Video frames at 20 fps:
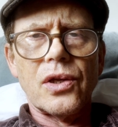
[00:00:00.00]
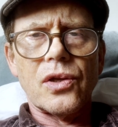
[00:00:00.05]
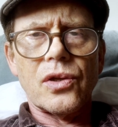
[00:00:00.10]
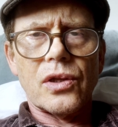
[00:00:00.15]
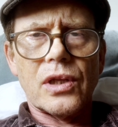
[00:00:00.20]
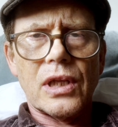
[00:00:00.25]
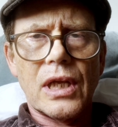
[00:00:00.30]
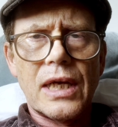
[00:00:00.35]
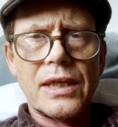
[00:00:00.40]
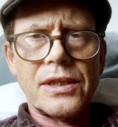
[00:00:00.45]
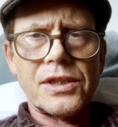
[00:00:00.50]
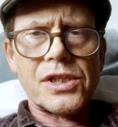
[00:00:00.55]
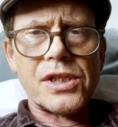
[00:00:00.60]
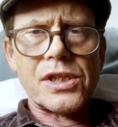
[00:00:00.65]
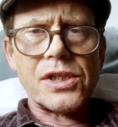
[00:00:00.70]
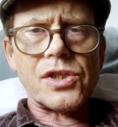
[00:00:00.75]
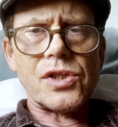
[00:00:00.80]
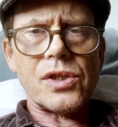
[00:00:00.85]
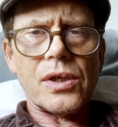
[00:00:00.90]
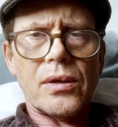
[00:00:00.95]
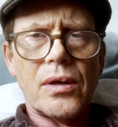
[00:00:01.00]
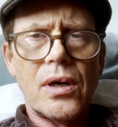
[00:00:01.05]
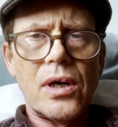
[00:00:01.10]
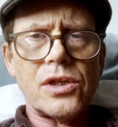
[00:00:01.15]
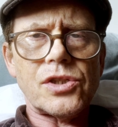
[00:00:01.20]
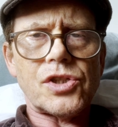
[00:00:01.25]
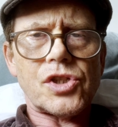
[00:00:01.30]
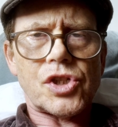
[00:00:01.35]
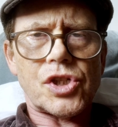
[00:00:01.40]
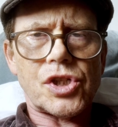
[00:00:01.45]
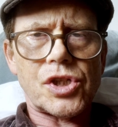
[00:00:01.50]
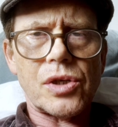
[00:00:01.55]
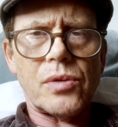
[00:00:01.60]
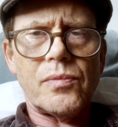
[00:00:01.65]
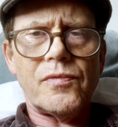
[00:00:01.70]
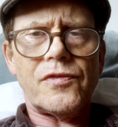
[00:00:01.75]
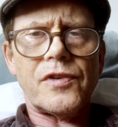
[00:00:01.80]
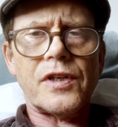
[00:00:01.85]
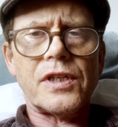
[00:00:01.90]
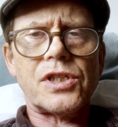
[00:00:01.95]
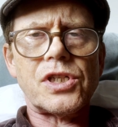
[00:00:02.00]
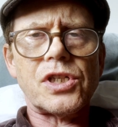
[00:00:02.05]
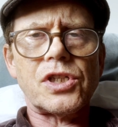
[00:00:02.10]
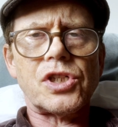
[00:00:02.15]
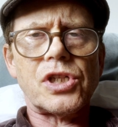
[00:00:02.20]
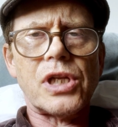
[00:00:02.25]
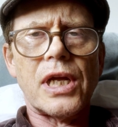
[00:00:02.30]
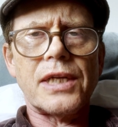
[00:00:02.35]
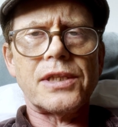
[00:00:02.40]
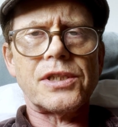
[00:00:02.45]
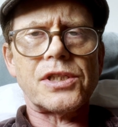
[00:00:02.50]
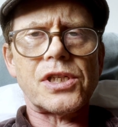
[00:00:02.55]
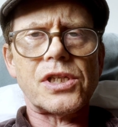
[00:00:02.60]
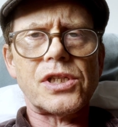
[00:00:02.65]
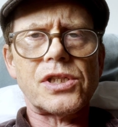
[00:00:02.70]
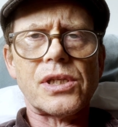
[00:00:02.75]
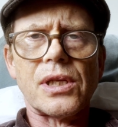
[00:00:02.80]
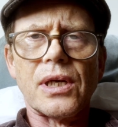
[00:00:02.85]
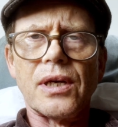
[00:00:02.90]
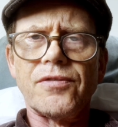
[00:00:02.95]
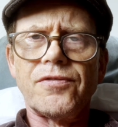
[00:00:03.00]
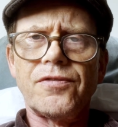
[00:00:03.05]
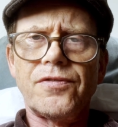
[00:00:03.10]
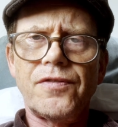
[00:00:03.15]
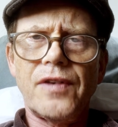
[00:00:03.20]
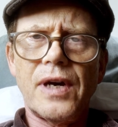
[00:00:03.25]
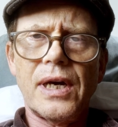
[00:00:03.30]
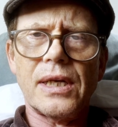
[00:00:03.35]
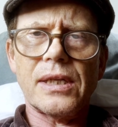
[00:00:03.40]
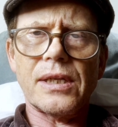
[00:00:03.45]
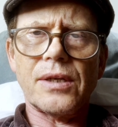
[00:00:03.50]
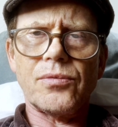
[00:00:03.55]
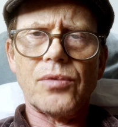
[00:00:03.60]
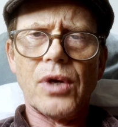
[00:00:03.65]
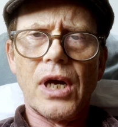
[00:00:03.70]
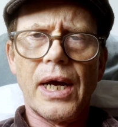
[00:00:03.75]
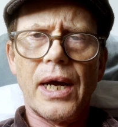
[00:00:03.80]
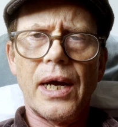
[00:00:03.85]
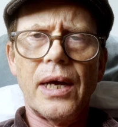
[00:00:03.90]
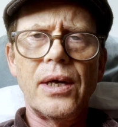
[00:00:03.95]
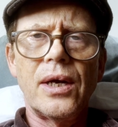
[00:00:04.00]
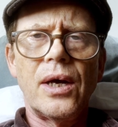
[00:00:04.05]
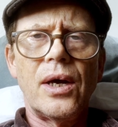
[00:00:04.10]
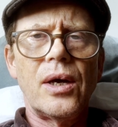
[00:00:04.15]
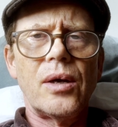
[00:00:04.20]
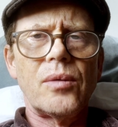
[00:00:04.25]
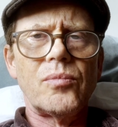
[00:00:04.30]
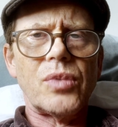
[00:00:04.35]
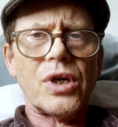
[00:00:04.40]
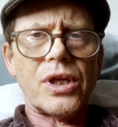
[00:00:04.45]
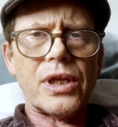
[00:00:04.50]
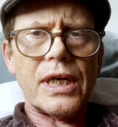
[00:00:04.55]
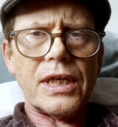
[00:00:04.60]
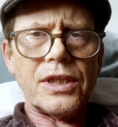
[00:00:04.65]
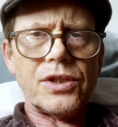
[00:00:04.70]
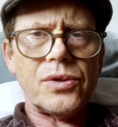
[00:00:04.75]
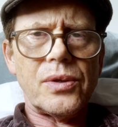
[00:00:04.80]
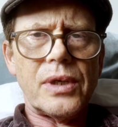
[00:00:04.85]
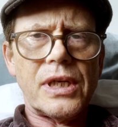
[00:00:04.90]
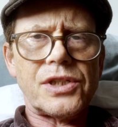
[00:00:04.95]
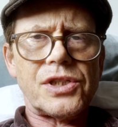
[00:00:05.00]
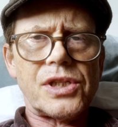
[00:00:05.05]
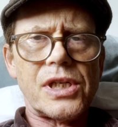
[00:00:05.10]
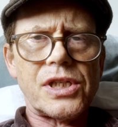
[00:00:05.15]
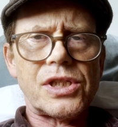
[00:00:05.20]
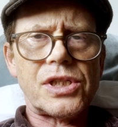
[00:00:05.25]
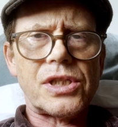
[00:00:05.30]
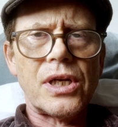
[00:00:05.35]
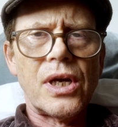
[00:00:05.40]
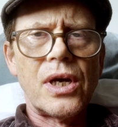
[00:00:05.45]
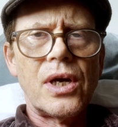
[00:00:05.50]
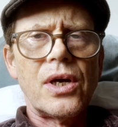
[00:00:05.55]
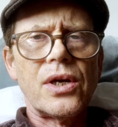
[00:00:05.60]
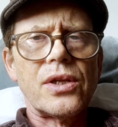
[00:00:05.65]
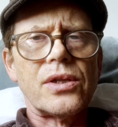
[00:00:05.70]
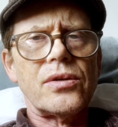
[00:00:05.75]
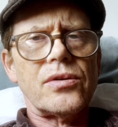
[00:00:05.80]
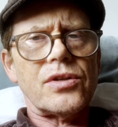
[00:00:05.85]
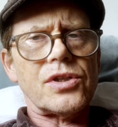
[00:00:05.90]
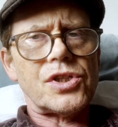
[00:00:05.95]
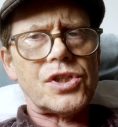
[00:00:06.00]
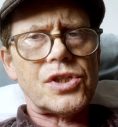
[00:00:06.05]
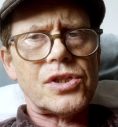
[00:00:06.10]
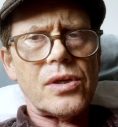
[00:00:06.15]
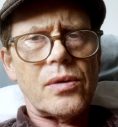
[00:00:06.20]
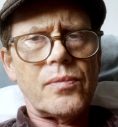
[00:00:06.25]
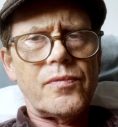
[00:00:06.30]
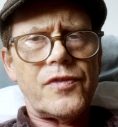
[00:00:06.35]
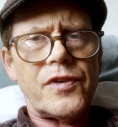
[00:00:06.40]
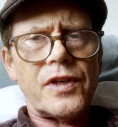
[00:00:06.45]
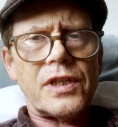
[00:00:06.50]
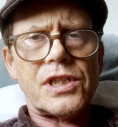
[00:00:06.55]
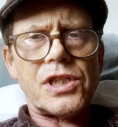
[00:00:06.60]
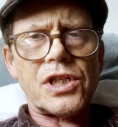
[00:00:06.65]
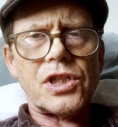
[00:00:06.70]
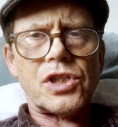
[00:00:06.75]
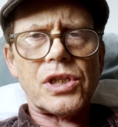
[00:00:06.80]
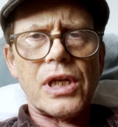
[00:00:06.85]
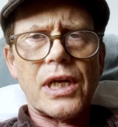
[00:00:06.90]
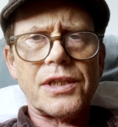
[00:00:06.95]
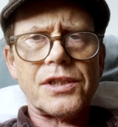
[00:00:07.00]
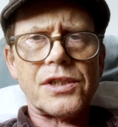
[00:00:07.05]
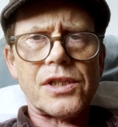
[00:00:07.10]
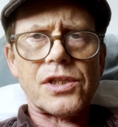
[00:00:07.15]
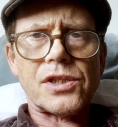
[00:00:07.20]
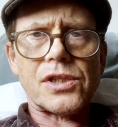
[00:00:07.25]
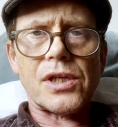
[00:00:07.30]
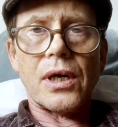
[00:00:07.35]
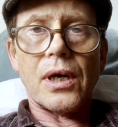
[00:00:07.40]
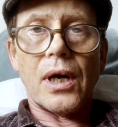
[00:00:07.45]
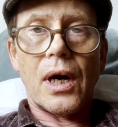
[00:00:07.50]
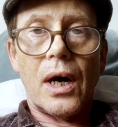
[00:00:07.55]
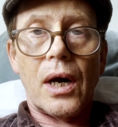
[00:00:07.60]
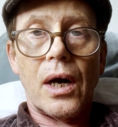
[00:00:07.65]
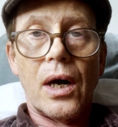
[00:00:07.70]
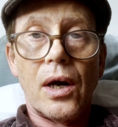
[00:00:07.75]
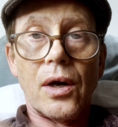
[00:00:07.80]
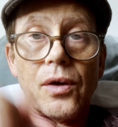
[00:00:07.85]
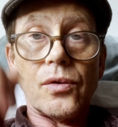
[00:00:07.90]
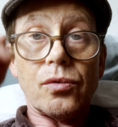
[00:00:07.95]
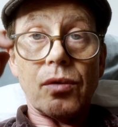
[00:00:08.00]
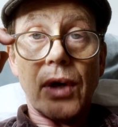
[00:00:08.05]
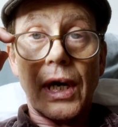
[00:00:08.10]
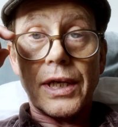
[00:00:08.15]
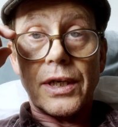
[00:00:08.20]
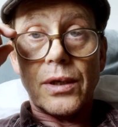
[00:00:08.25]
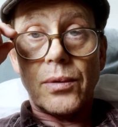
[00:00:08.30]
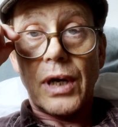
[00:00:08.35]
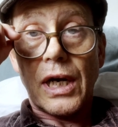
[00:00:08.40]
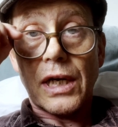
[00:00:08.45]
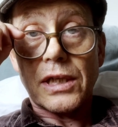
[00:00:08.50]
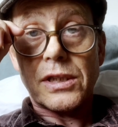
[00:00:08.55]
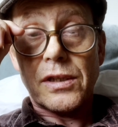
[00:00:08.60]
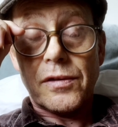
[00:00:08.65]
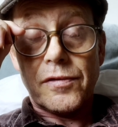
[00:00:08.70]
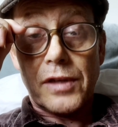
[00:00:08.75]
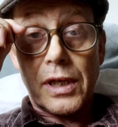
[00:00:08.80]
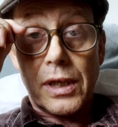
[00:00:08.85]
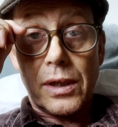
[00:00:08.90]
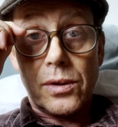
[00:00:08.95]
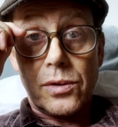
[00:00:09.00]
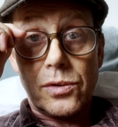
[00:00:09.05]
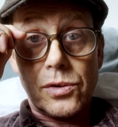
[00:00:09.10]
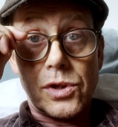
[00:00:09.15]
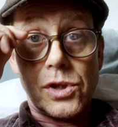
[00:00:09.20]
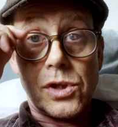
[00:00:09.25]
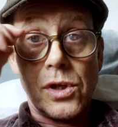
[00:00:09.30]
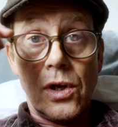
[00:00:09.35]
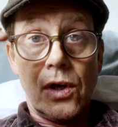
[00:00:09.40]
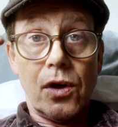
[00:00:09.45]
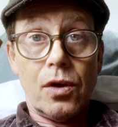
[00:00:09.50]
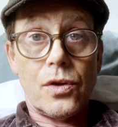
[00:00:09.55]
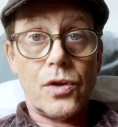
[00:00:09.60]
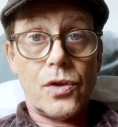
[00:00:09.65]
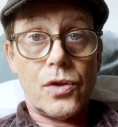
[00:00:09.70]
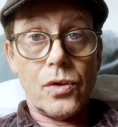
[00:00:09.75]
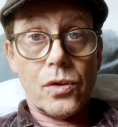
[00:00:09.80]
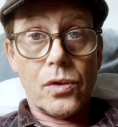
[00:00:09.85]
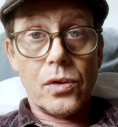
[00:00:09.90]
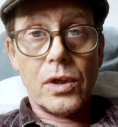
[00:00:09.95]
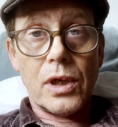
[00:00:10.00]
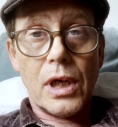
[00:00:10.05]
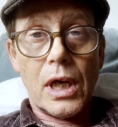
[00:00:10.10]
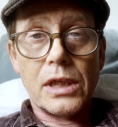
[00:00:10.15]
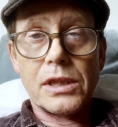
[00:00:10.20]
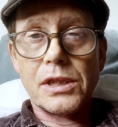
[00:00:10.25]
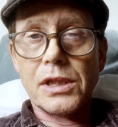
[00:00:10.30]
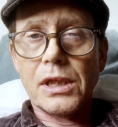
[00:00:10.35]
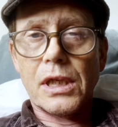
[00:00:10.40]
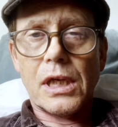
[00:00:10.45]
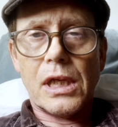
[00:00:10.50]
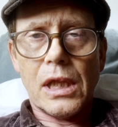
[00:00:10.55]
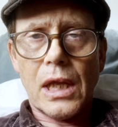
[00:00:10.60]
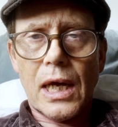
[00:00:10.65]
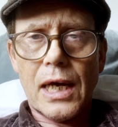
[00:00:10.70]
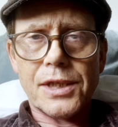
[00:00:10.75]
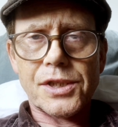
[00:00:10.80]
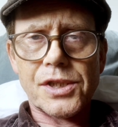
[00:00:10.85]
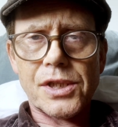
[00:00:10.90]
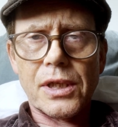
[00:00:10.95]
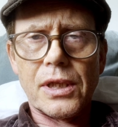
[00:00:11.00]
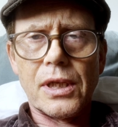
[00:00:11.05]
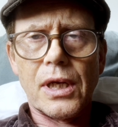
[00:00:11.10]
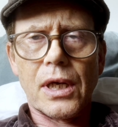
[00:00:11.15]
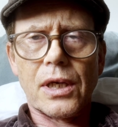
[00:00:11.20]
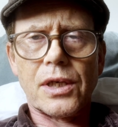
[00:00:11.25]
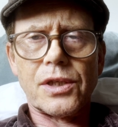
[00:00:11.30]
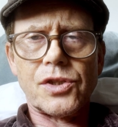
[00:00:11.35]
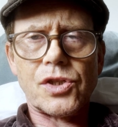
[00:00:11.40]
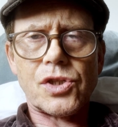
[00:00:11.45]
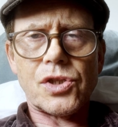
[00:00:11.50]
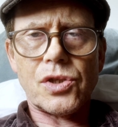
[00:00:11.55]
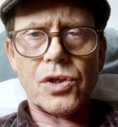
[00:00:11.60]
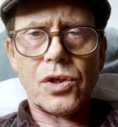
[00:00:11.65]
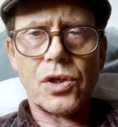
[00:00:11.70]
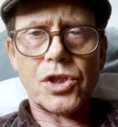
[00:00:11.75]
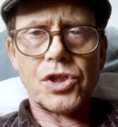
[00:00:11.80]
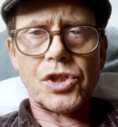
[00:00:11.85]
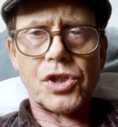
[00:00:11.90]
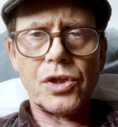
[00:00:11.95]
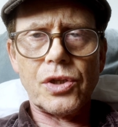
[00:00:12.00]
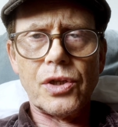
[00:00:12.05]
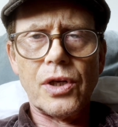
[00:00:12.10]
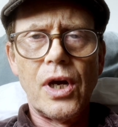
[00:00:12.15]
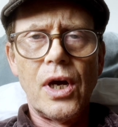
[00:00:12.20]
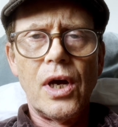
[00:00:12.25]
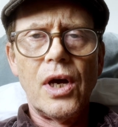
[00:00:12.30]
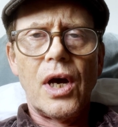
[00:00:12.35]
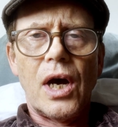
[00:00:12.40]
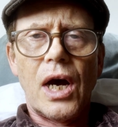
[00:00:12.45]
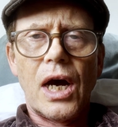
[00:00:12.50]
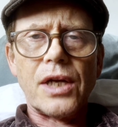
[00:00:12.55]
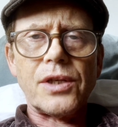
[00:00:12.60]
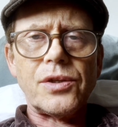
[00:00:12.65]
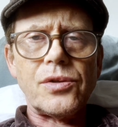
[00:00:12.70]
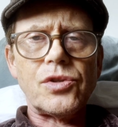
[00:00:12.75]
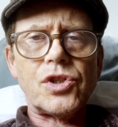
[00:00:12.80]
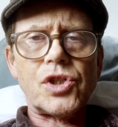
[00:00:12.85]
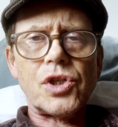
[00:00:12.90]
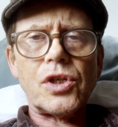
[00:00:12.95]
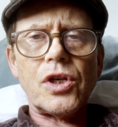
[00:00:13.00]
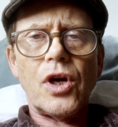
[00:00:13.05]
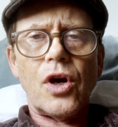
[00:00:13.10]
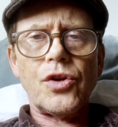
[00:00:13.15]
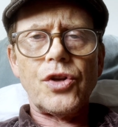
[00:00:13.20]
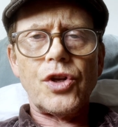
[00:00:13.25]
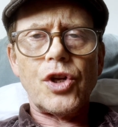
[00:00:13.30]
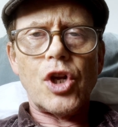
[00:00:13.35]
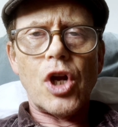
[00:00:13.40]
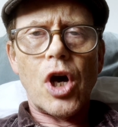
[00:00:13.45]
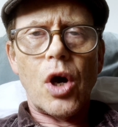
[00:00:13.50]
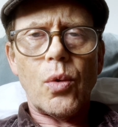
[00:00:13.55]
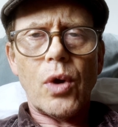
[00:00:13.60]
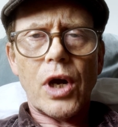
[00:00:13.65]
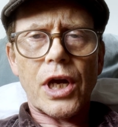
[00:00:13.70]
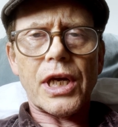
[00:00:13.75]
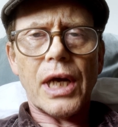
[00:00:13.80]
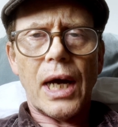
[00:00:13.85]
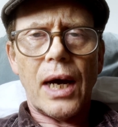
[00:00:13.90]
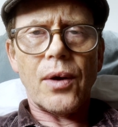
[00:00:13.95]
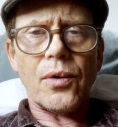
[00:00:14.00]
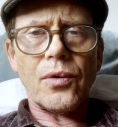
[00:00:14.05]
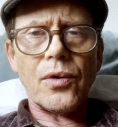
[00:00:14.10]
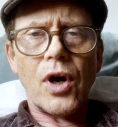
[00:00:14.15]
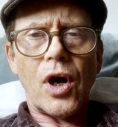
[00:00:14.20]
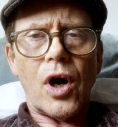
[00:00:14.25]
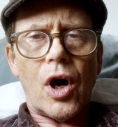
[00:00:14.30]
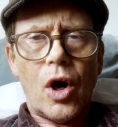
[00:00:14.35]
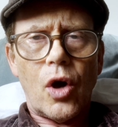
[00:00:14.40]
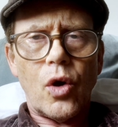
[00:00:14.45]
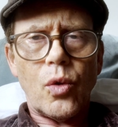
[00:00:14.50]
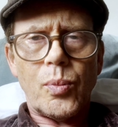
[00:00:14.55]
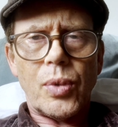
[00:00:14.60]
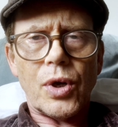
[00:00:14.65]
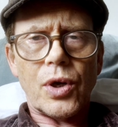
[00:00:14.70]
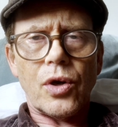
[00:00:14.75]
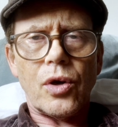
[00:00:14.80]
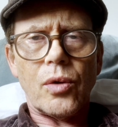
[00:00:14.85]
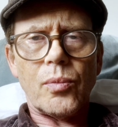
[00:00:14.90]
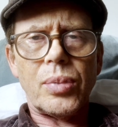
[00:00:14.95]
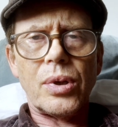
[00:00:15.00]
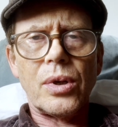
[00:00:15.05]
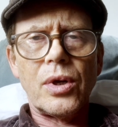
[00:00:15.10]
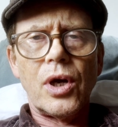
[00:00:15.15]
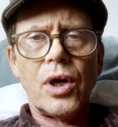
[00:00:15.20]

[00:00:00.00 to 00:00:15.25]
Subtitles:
lenses. There are some vintage lenses, they're fairly rare, but they do exist. There are some vintage lenses that are radioactive. They use thoriated glass in their construction, and you should on no account open up,